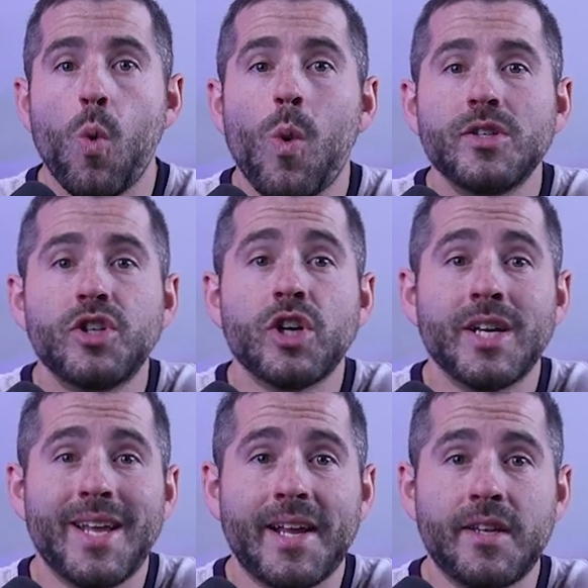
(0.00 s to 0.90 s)
Once you're
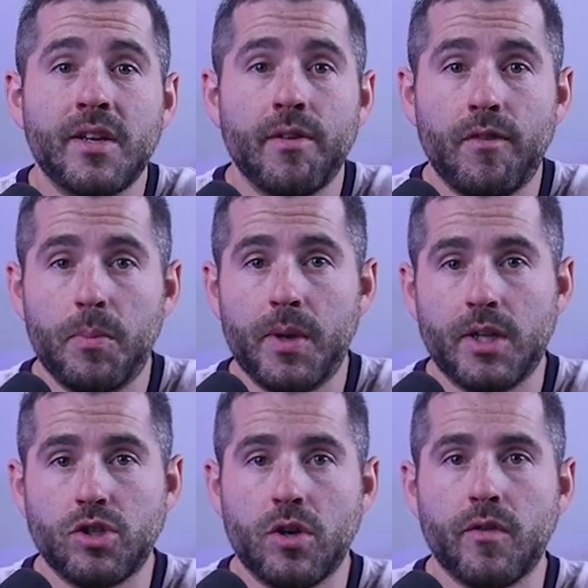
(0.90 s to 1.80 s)
connected to the
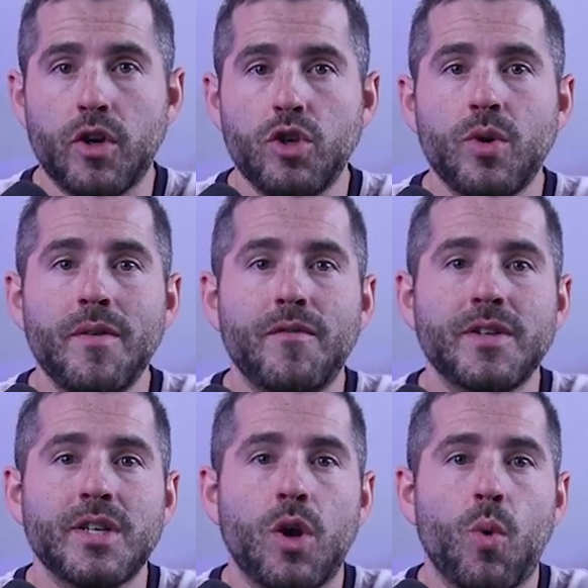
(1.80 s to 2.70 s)
VPN server, you can
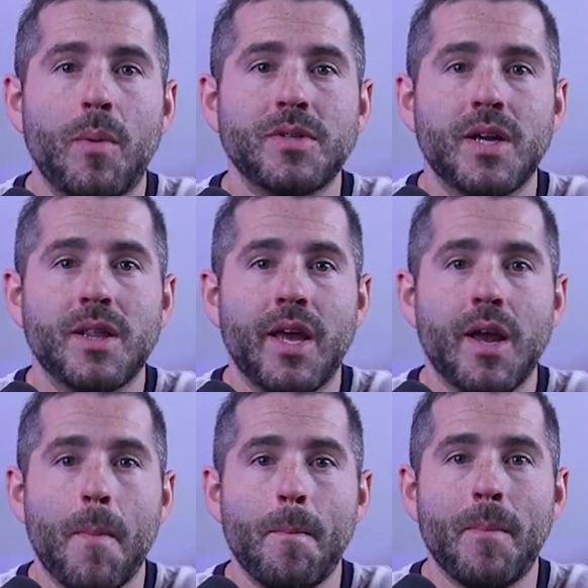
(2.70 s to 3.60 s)
visit a website
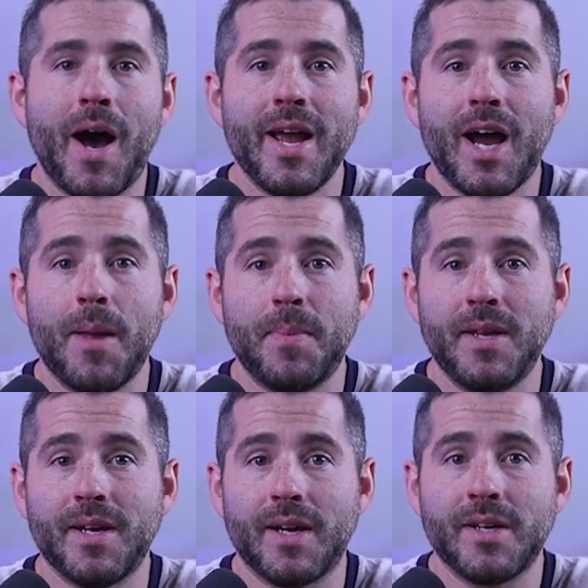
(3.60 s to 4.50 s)
like
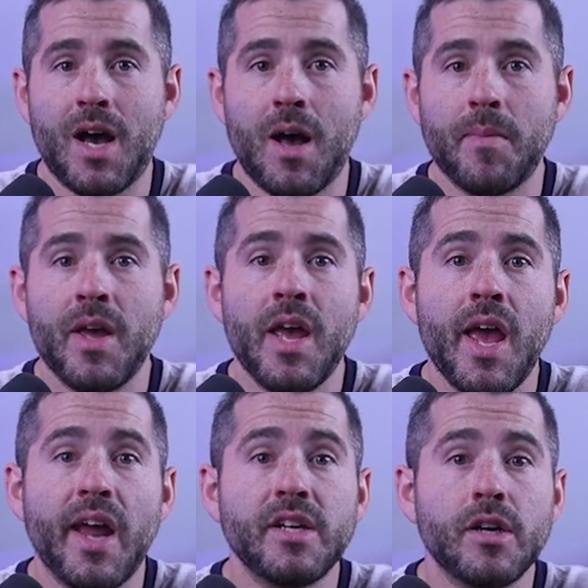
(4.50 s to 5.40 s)
myip.com
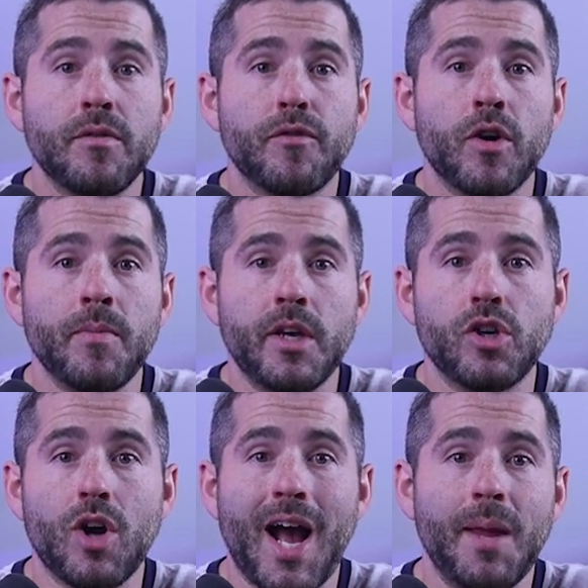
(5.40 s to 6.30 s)
and confirm that
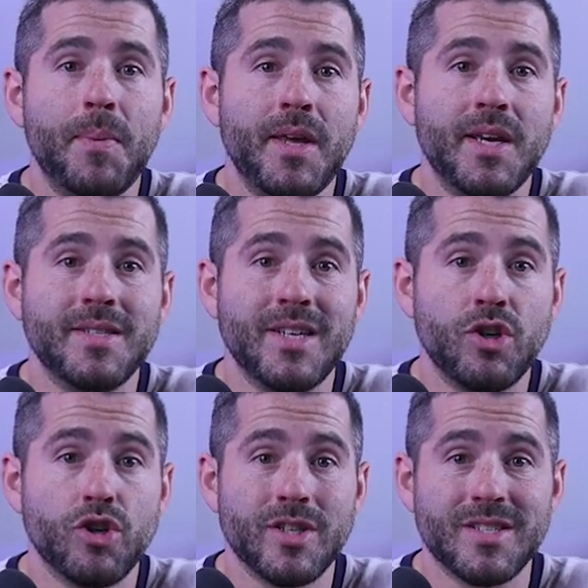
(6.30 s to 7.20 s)
your IP is in
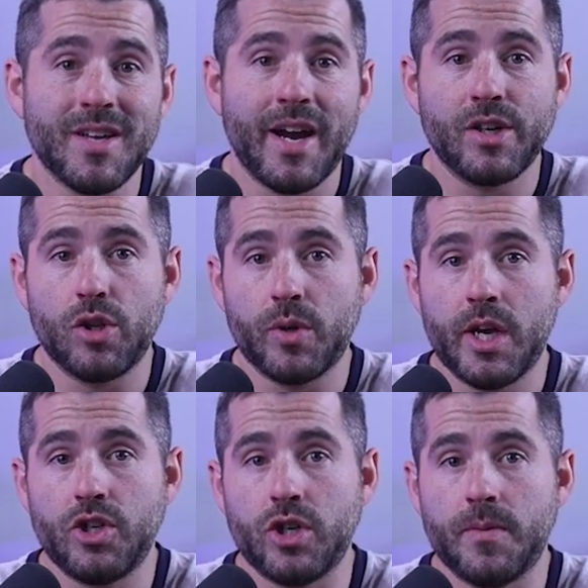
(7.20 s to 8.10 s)
your desired
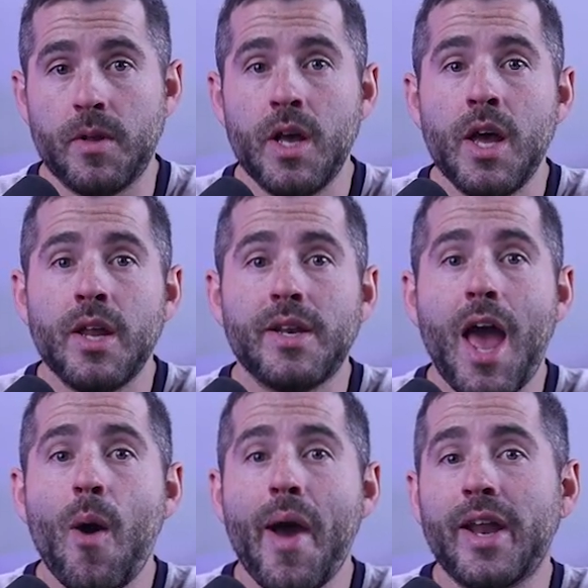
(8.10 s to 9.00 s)
location.
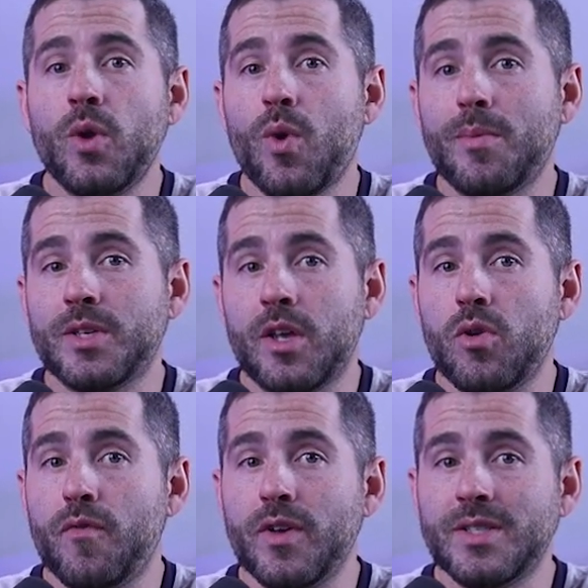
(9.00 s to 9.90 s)
Now any website
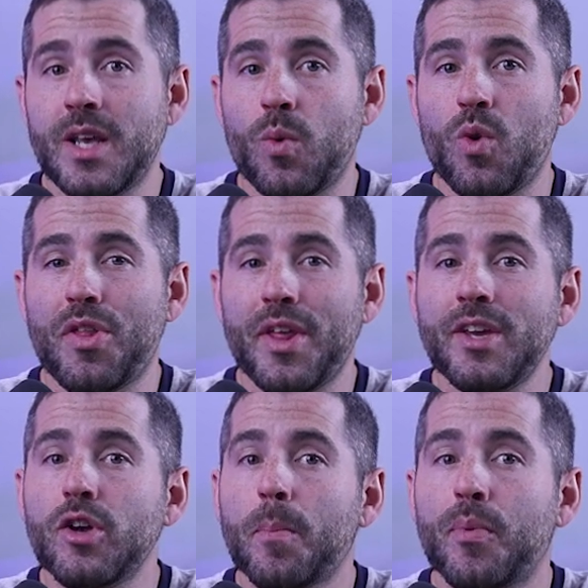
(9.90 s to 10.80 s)
you visit will
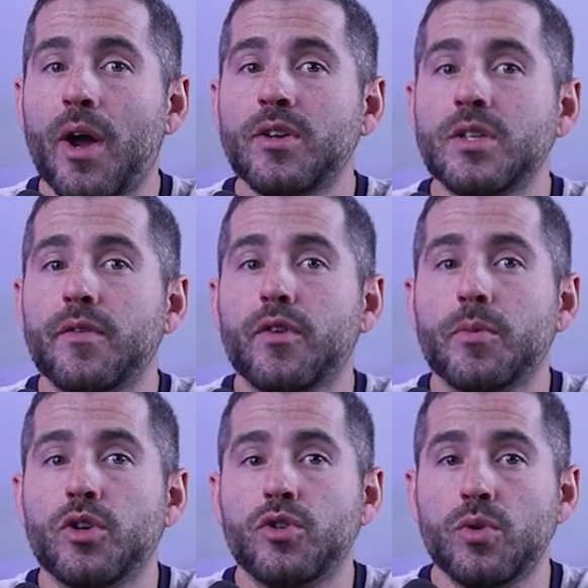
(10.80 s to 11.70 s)
think you're browsing from
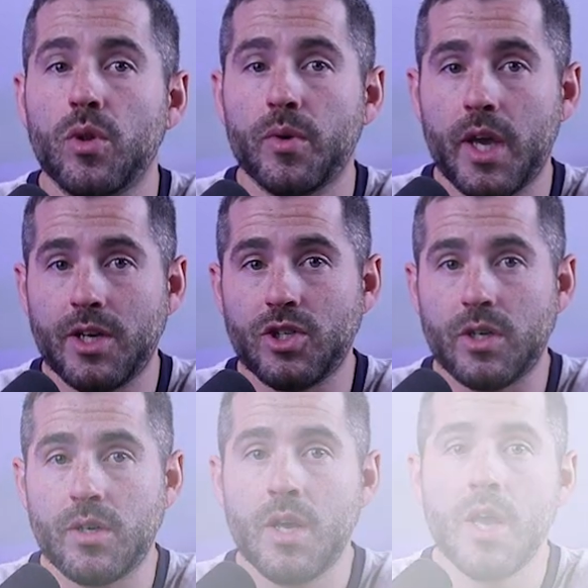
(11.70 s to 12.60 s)
your new location.